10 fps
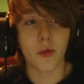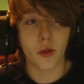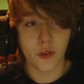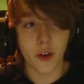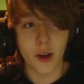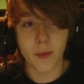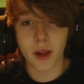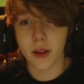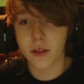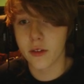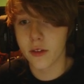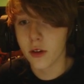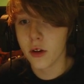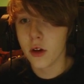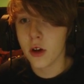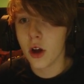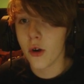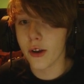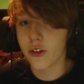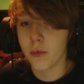5 minutes.
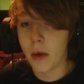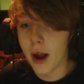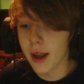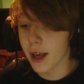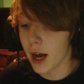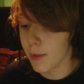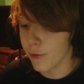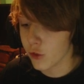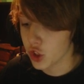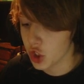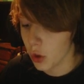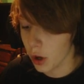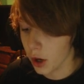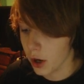Alright, so Bonnie got me for sure.